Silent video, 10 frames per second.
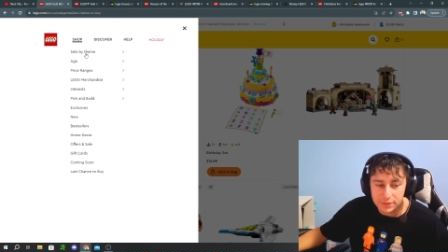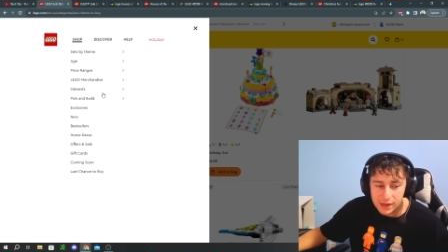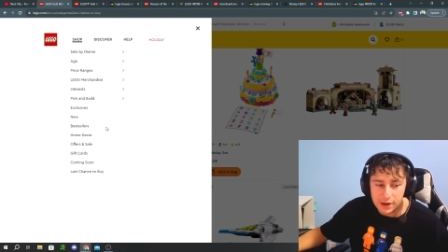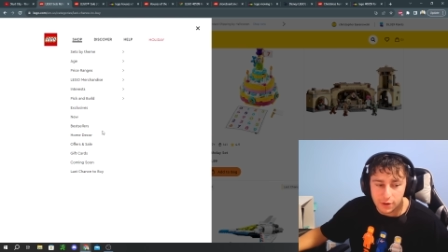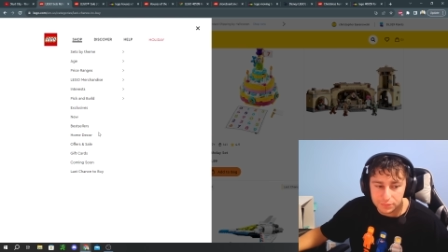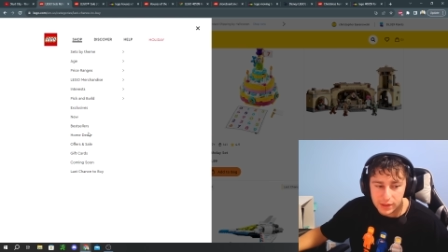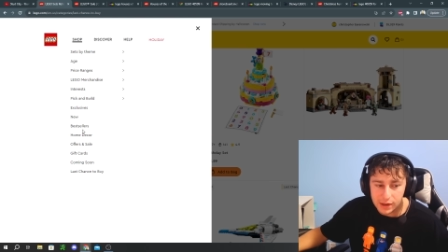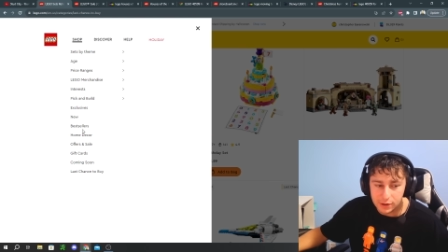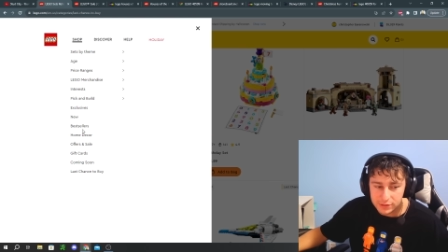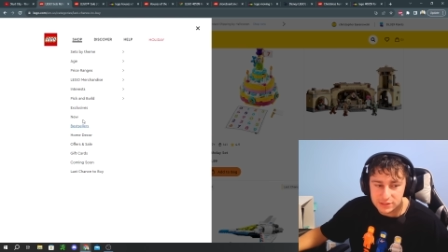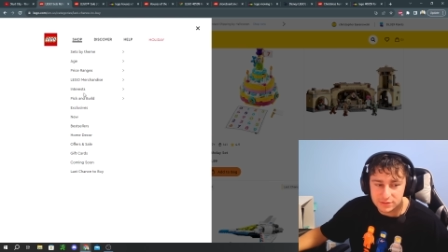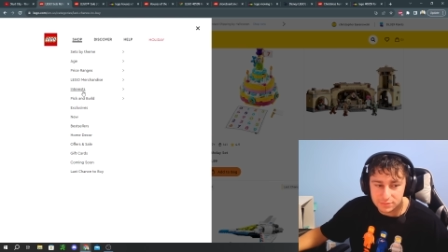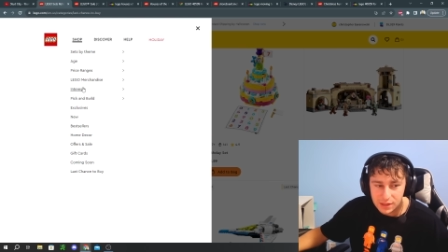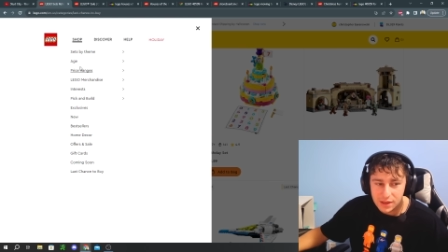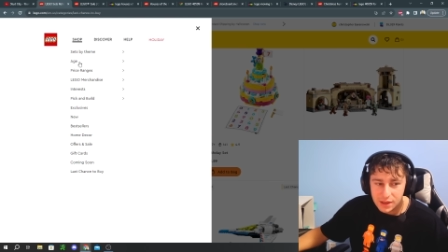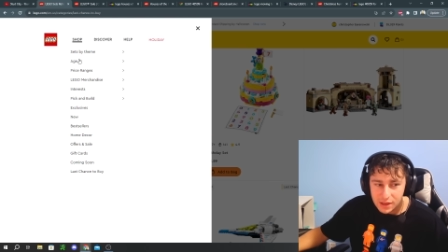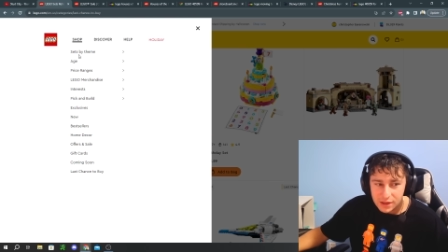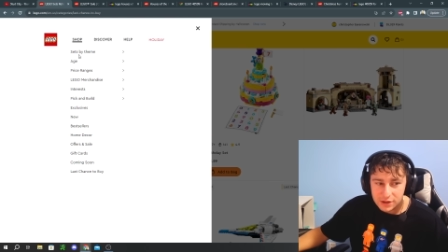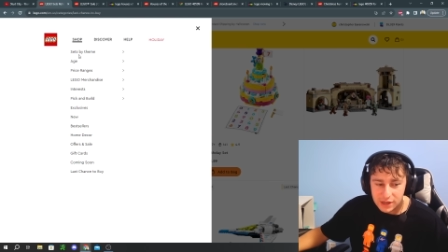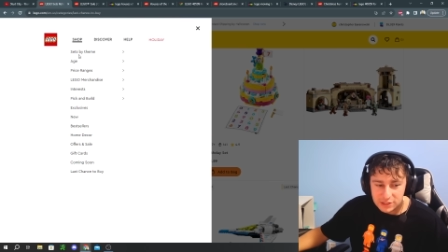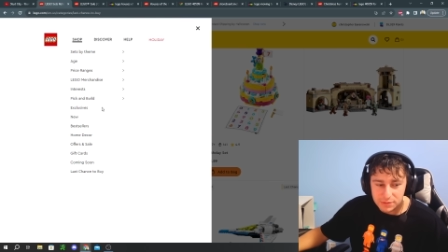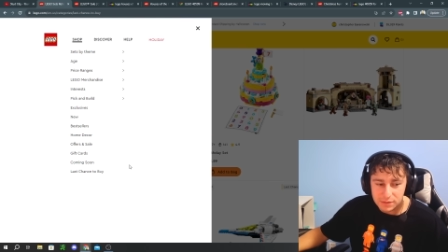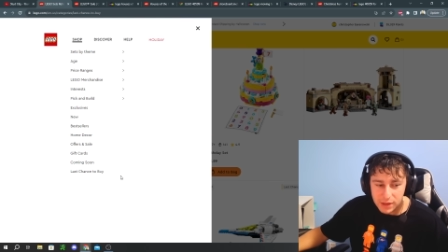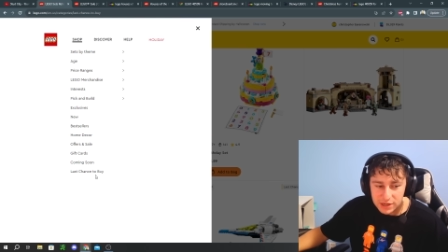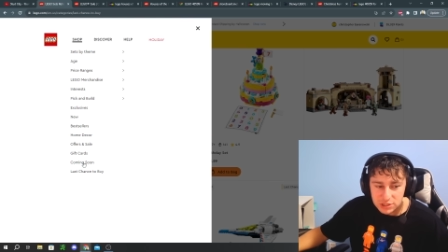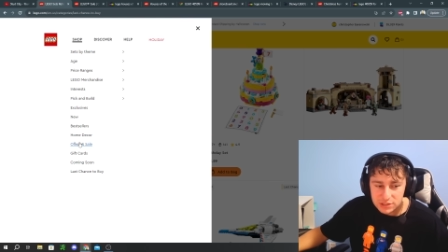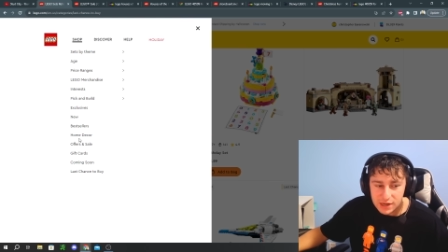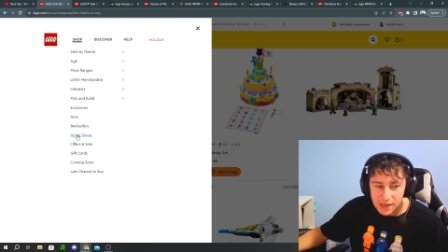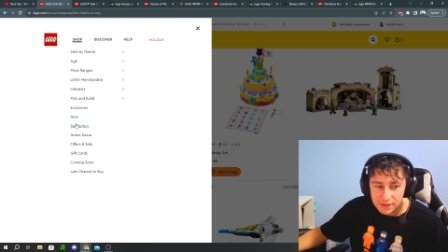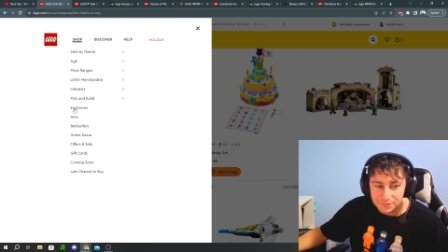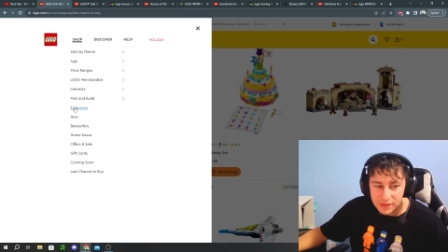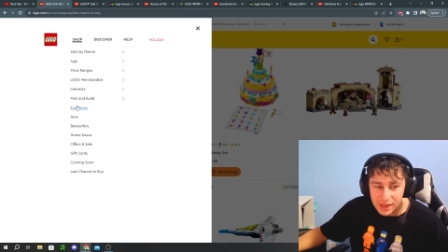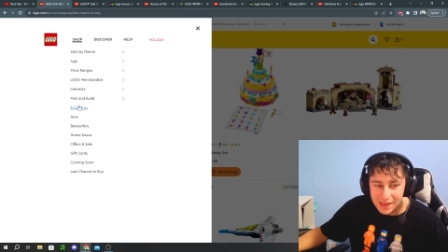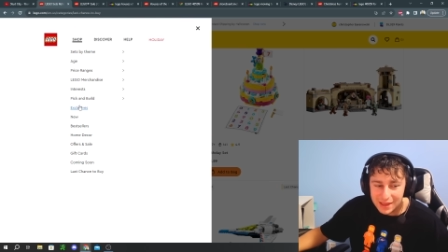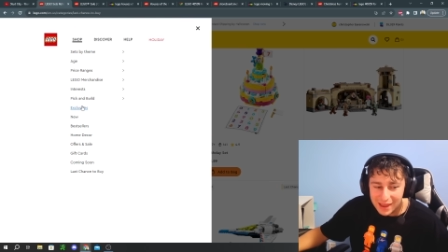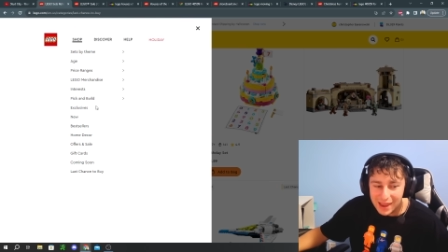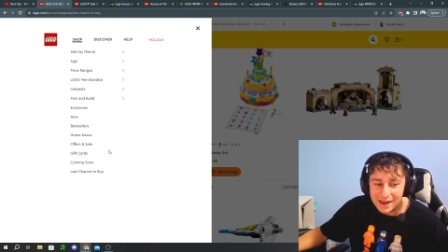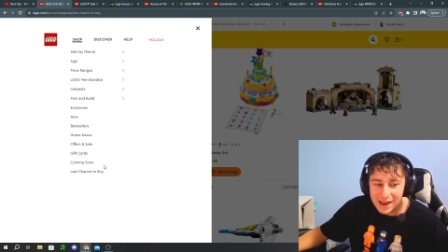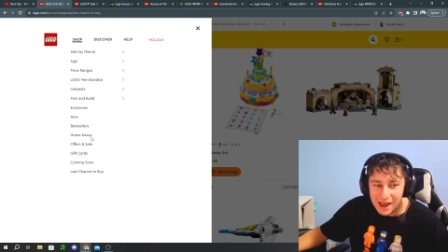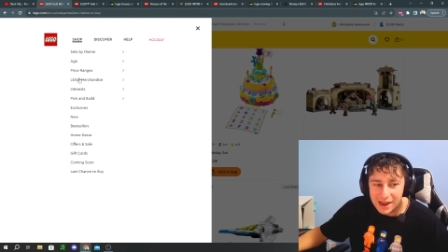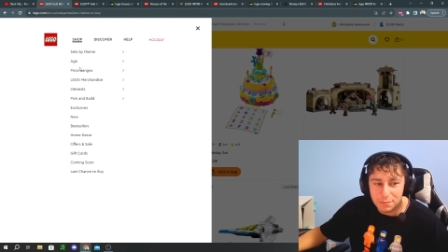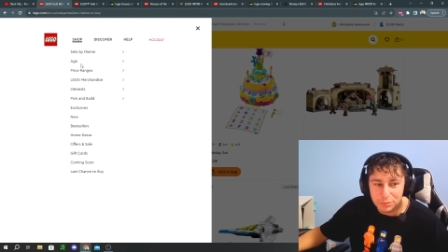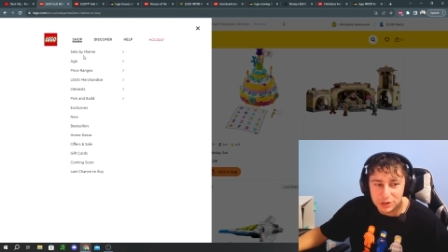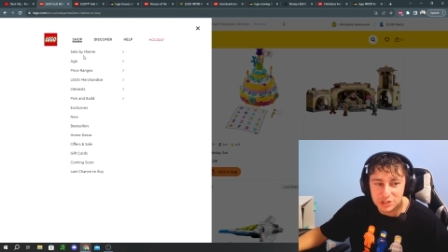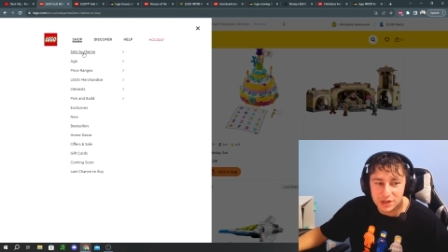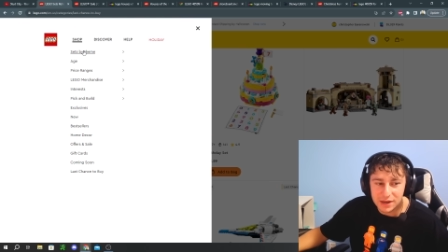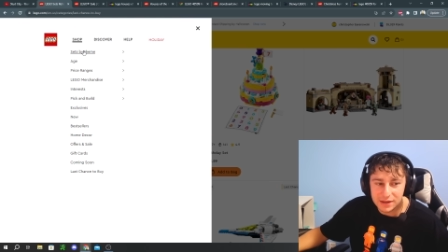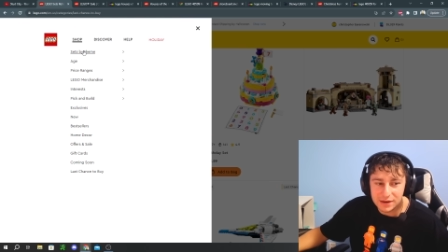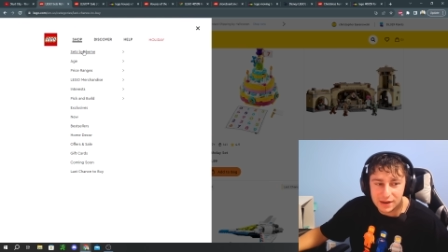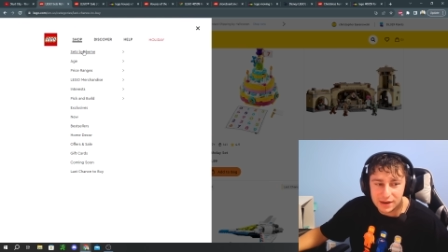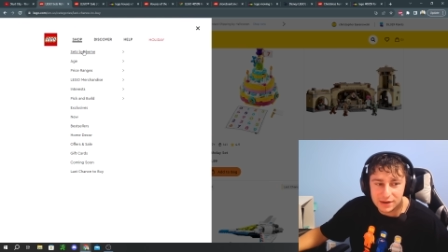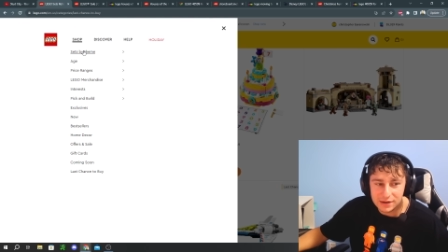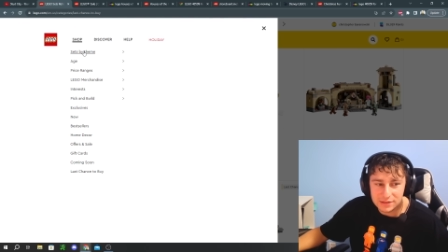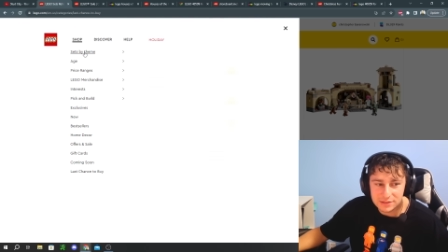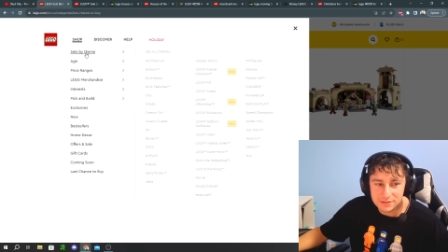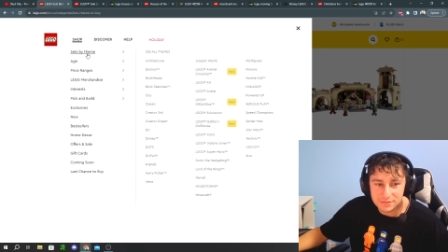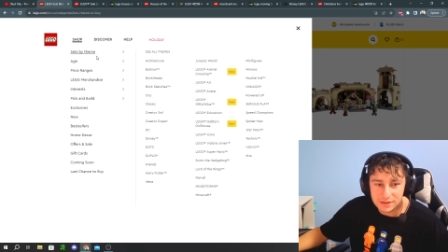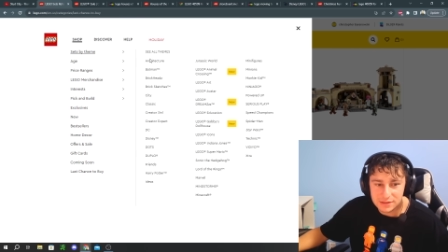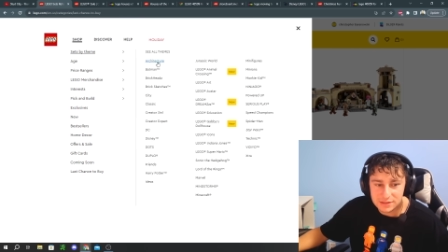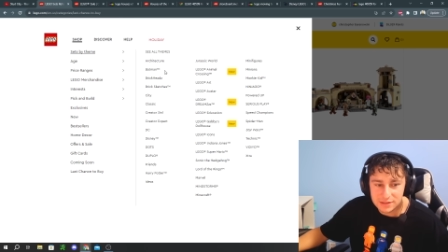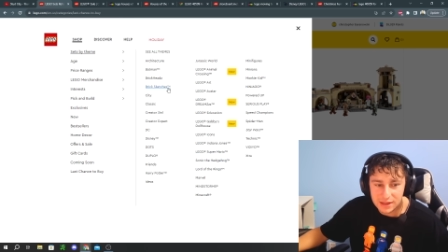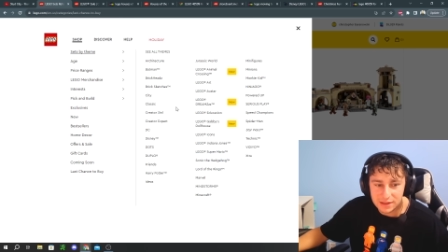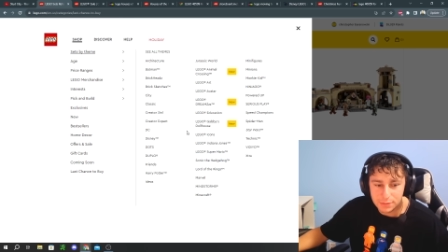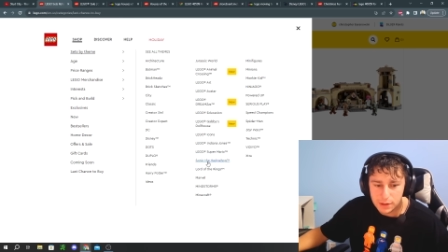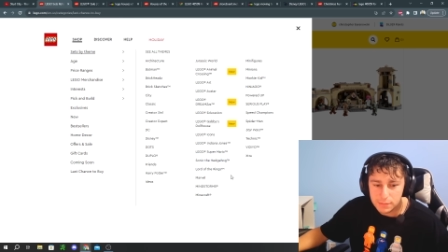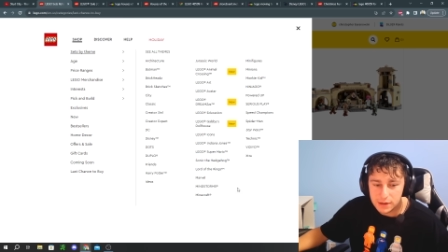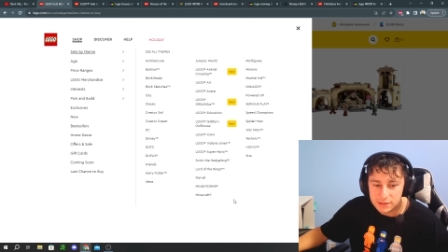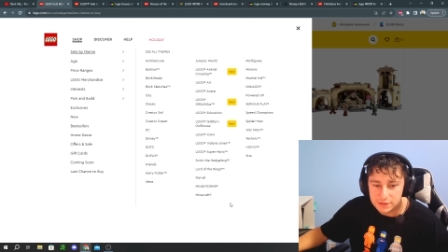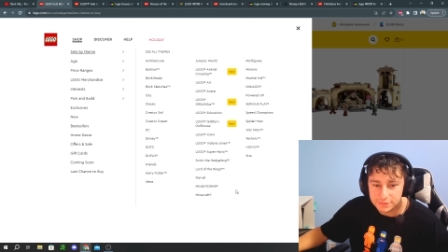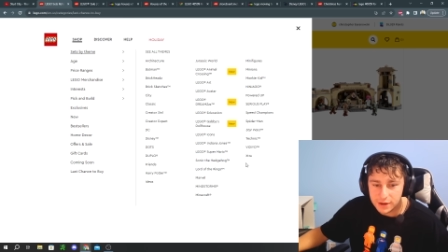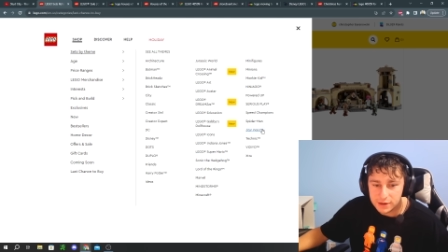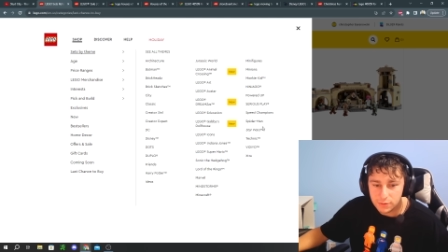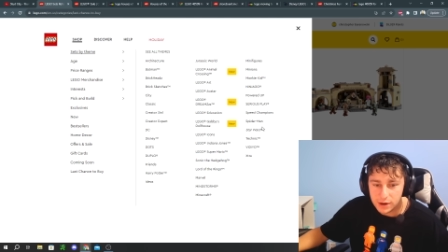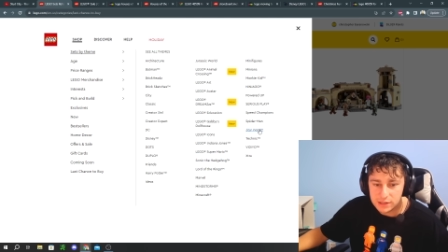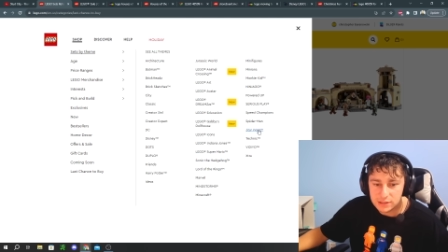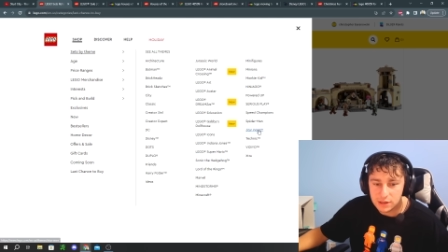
I know, I know, this, you guys are being patient today, and I appreciate it, and it's, it's taken me a minute to find where I need to